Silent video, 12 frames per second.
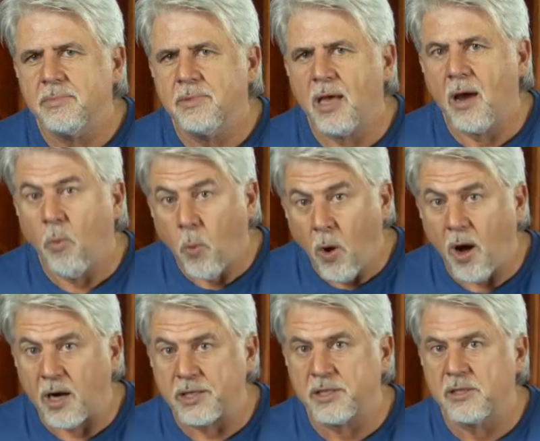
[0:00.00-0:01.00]
They're
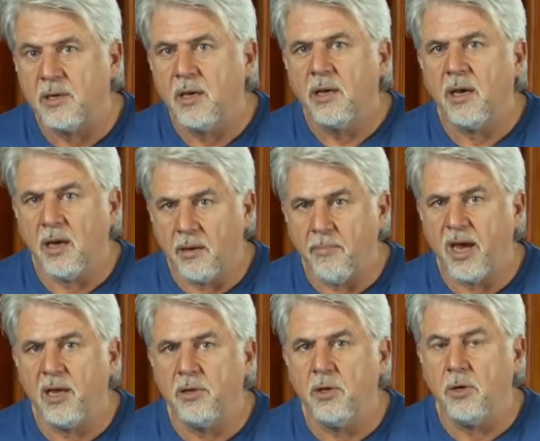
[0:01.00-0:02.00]
washed and
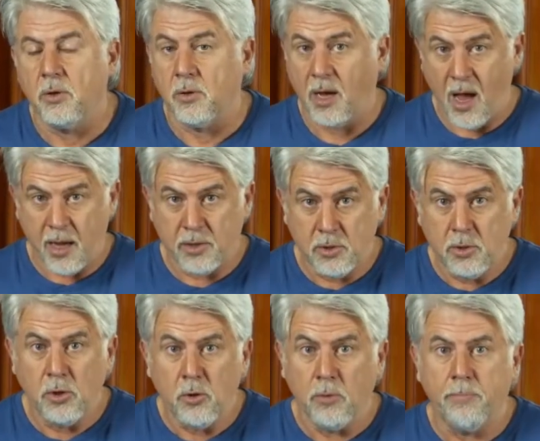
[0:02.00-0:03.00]
made new, a
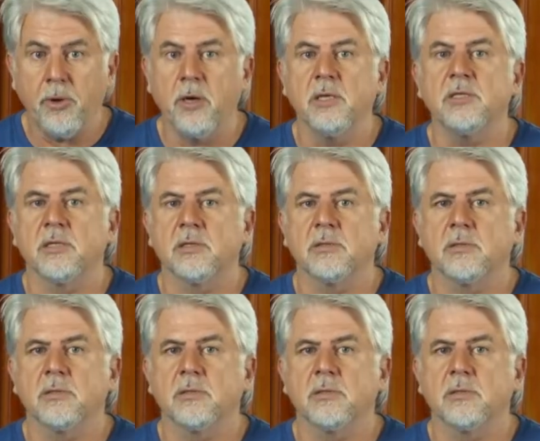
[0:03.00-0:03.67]
new person.